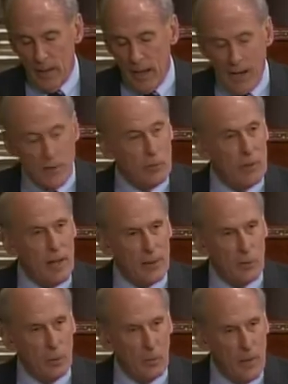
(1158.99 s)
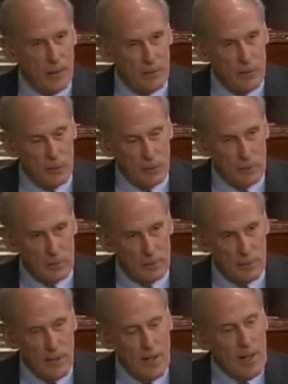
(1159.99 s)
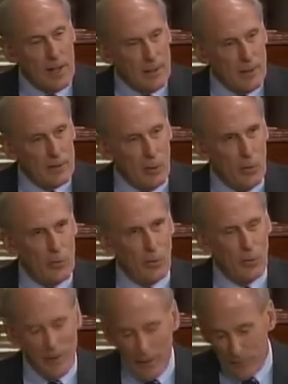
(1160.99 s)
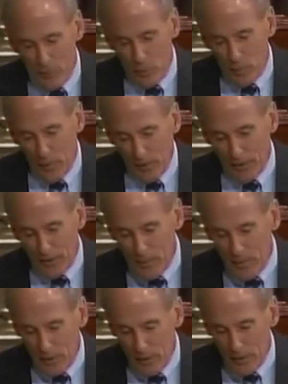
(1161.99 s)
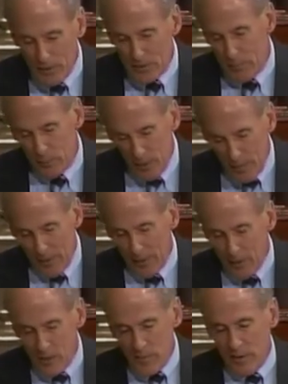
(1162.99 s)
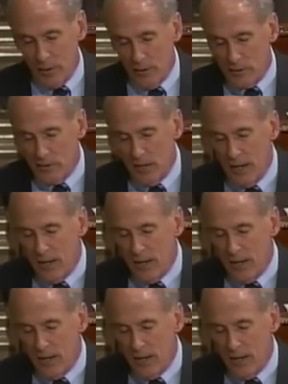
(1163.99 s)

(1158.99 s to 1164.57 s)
I do not hold that view. And I don't hold that view partly because, and primarily because,